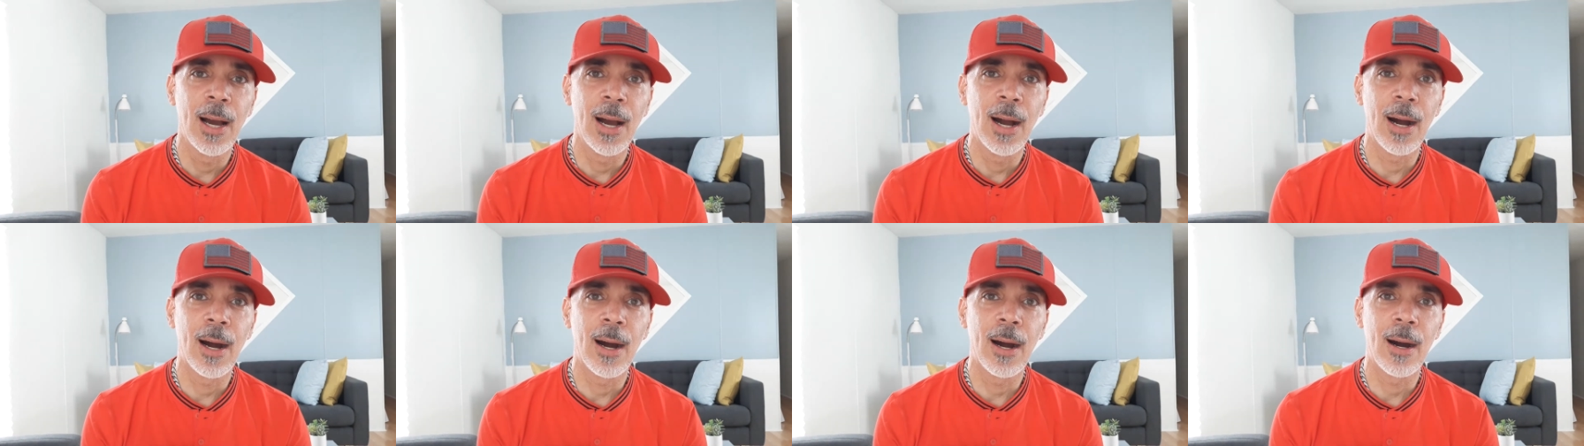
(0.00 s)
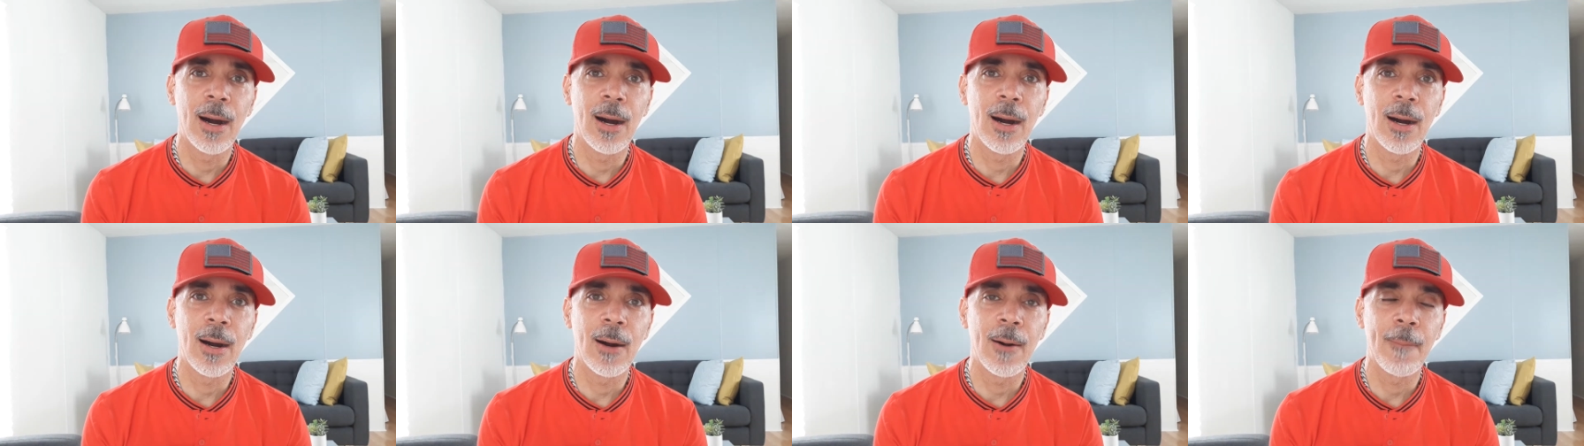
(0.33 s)

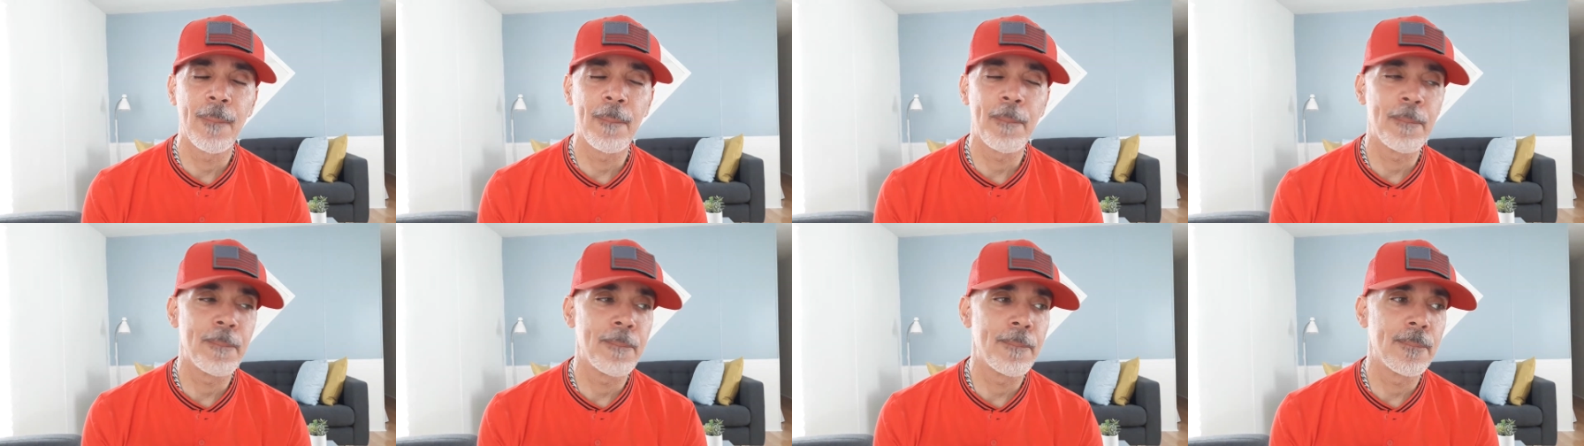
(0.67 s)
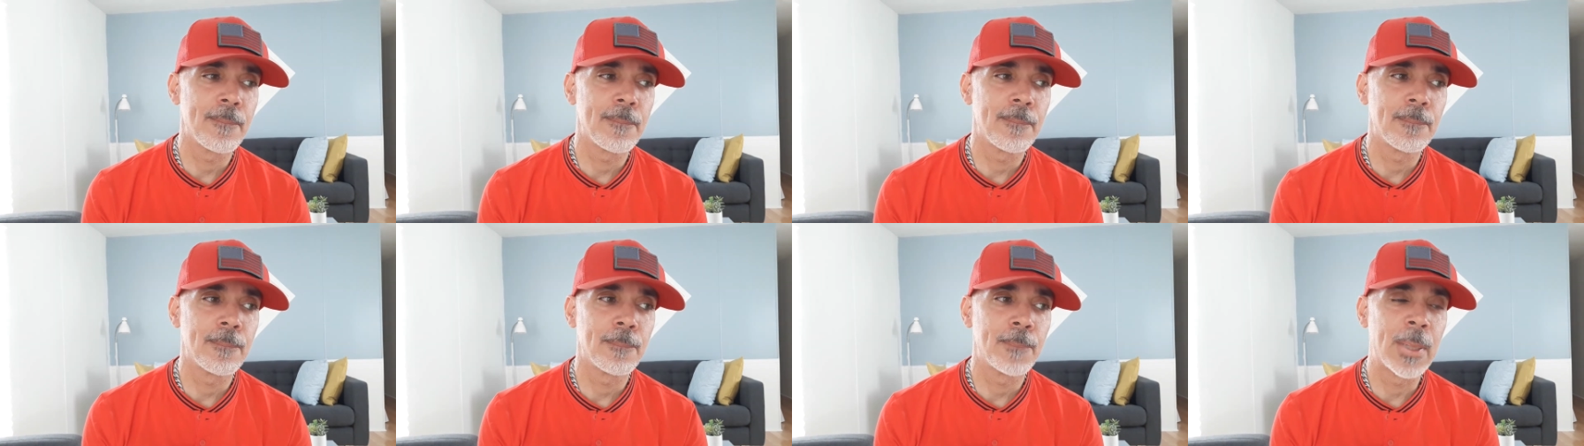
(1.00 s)

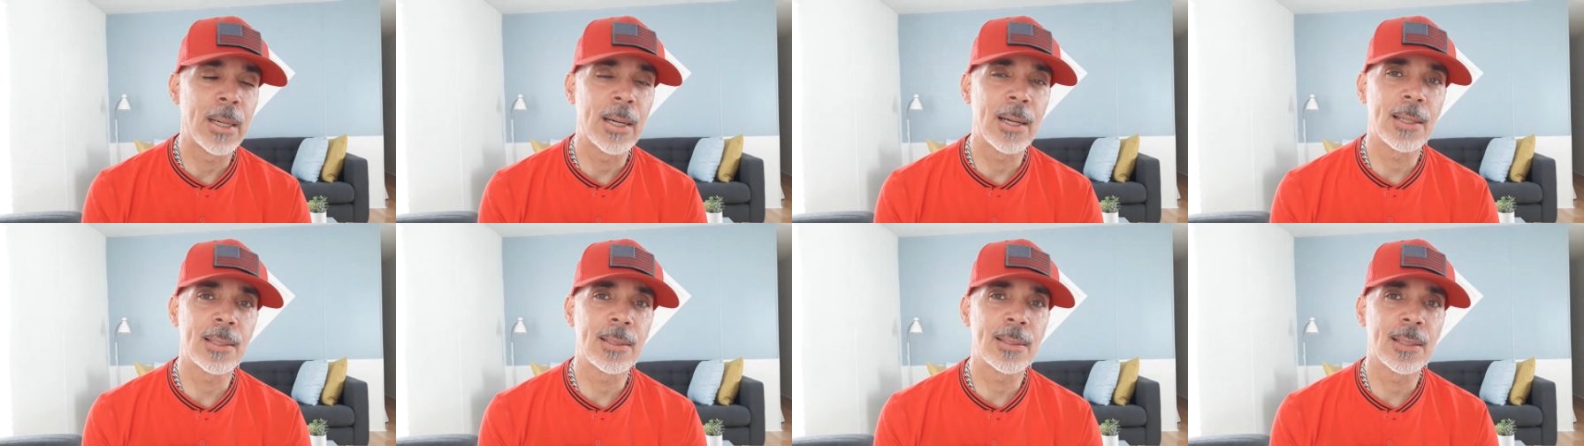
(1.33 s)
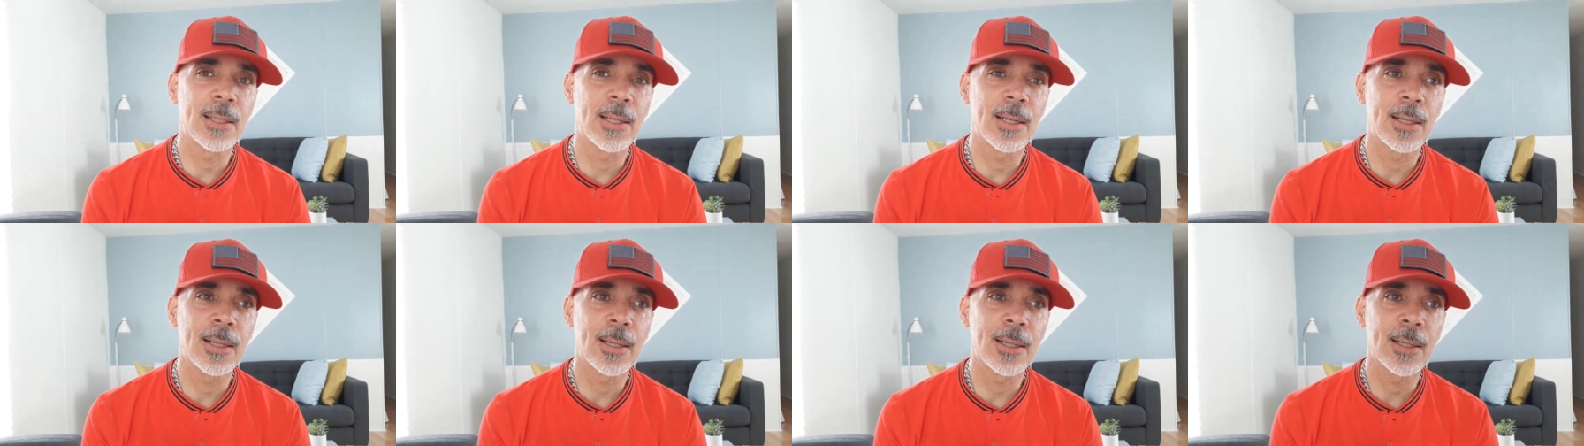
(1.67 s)
but
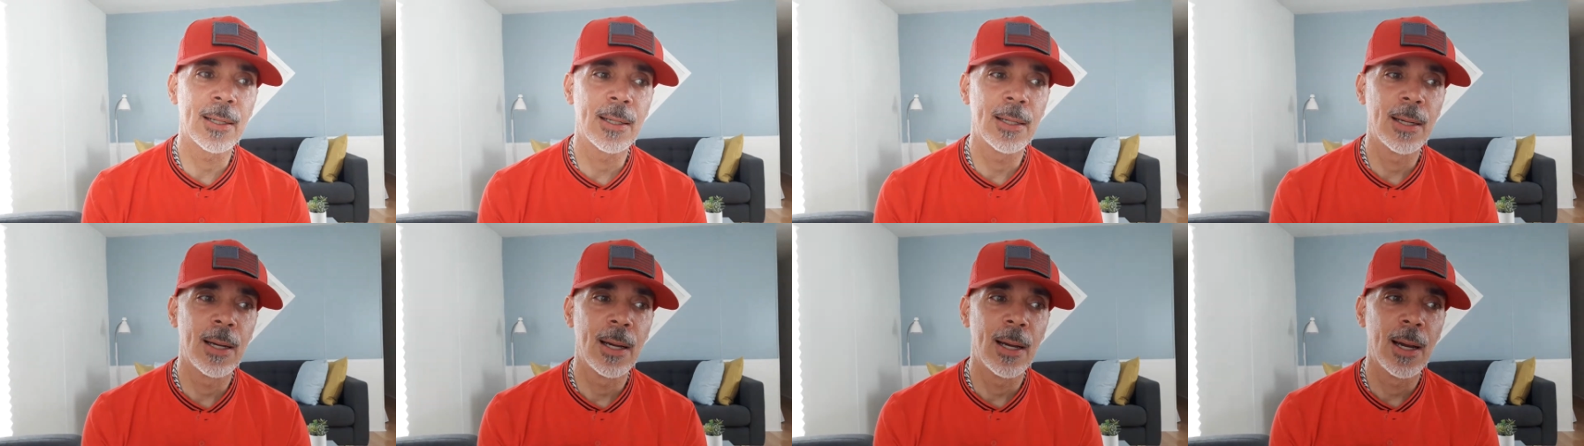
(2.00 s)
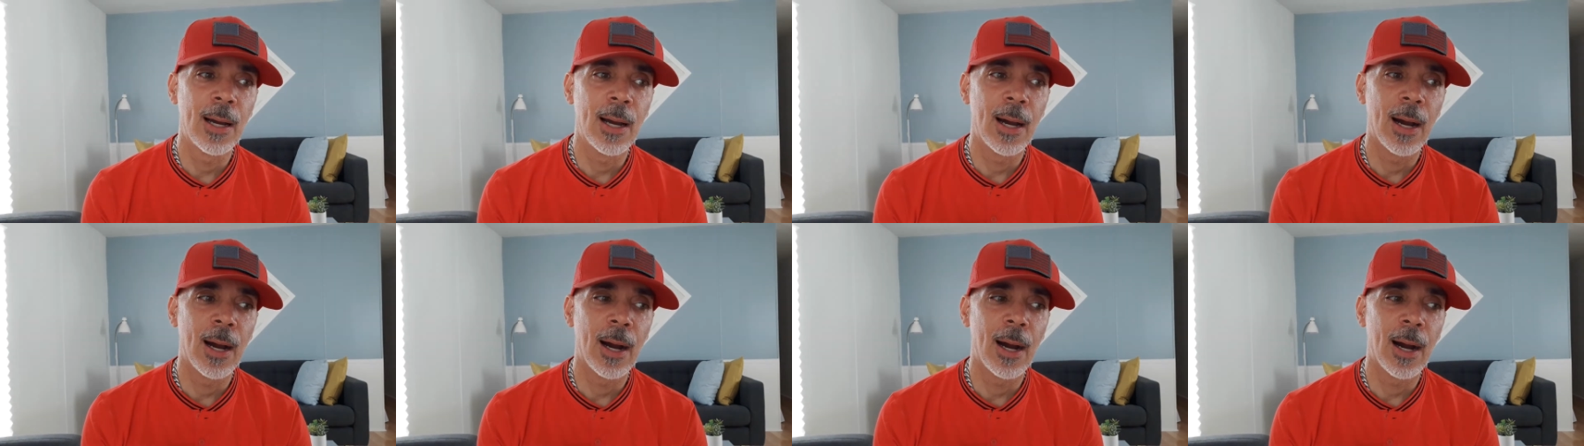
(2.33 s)

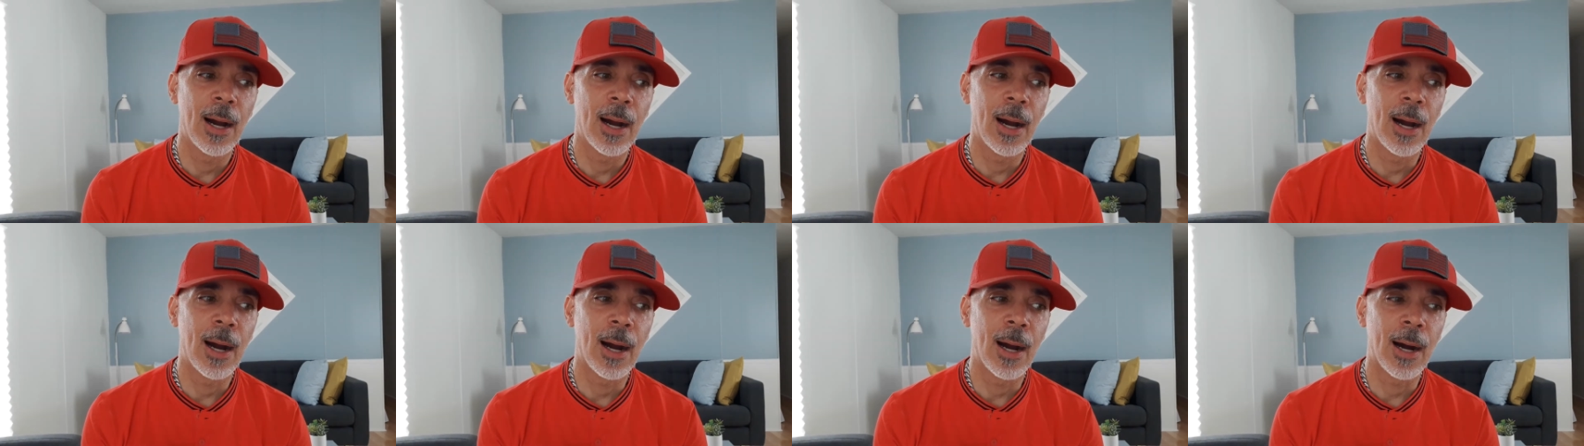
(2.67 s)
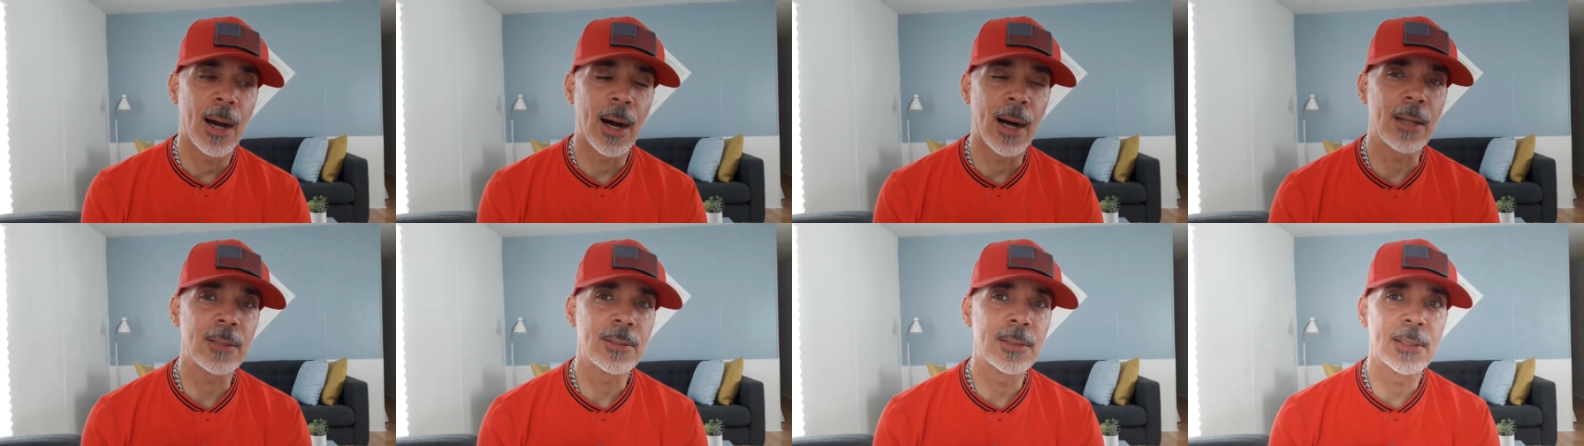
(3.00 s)

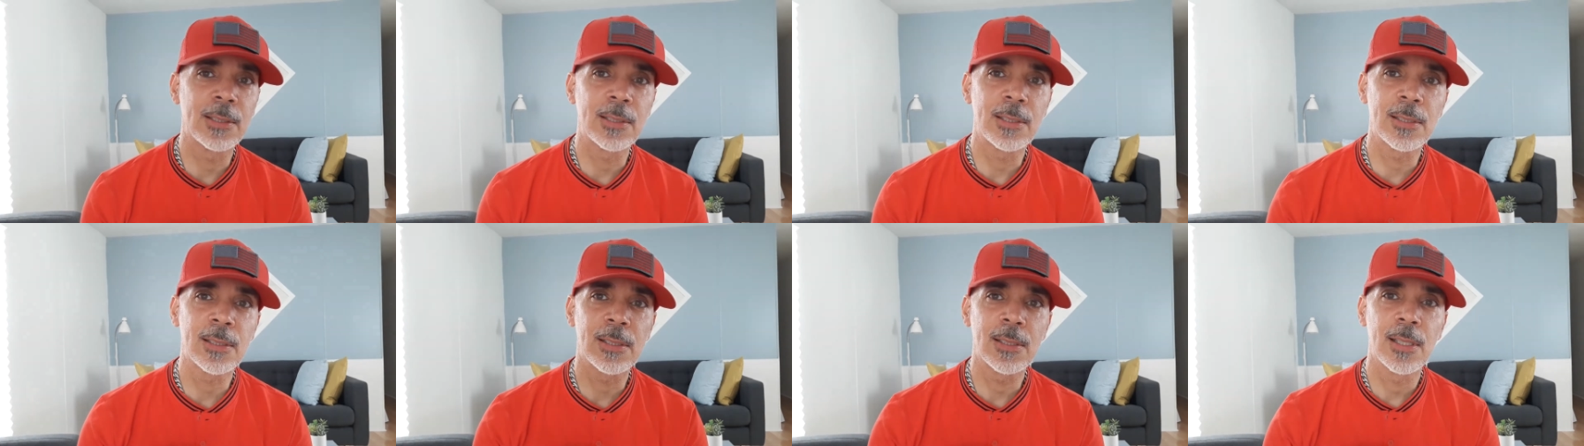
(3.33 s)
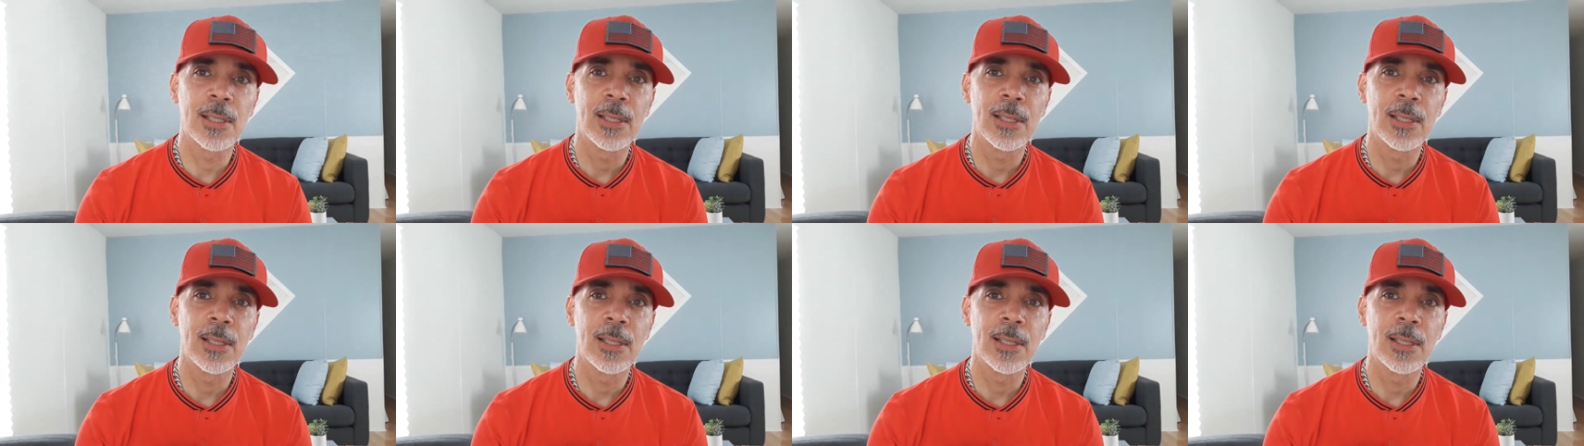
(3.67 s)
I'll just